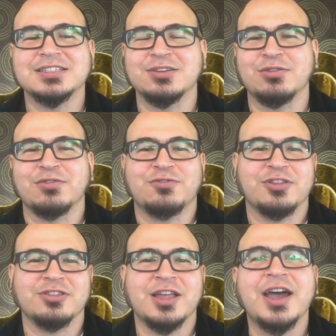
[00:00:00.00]
in order for the
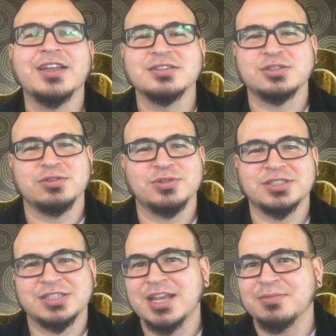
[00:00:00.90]
lines that we
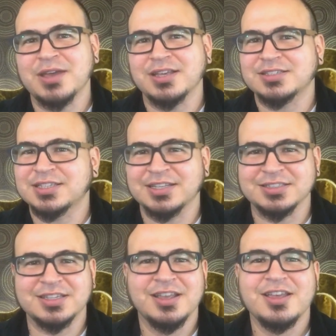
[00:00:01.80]
say to make sense,